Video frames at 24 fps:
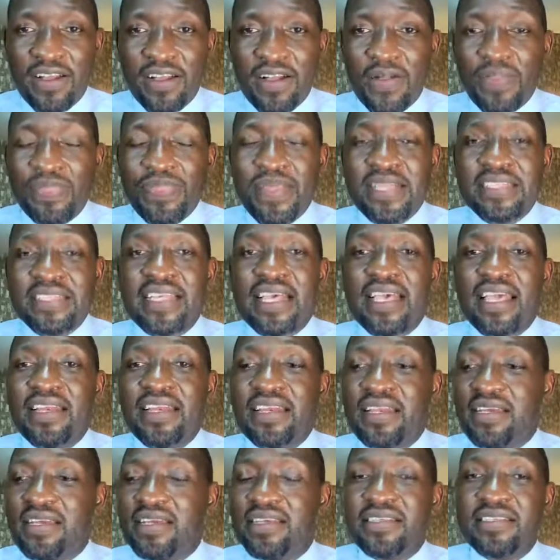The
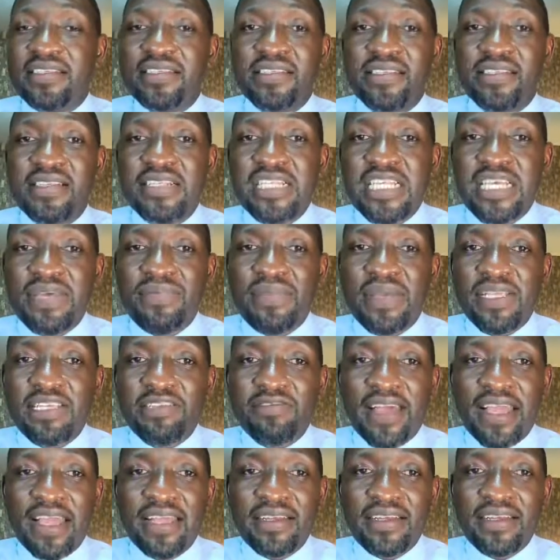second is these image
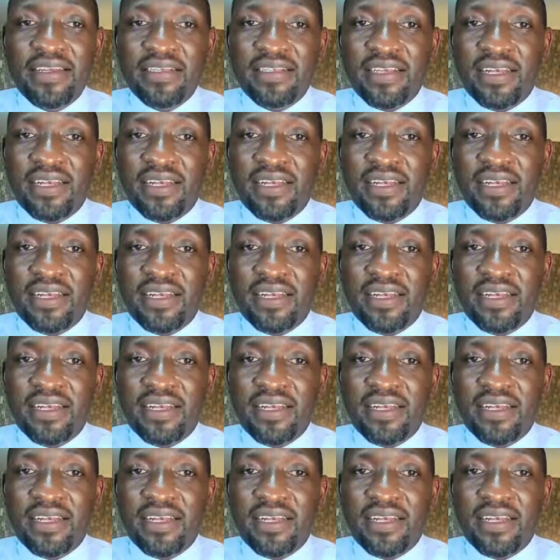findings.